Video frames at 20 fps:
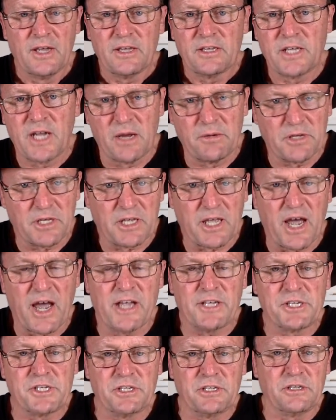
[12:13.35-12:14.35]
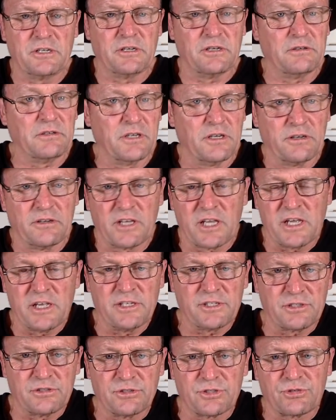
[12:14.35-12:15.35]
you know, engaging your, your
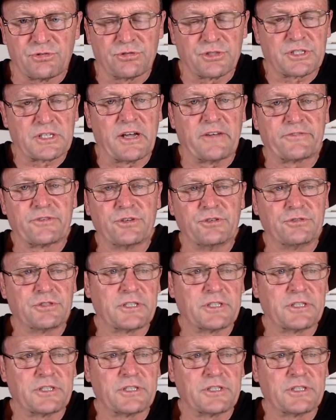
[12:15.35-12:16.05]
gears and that sort of stuff too.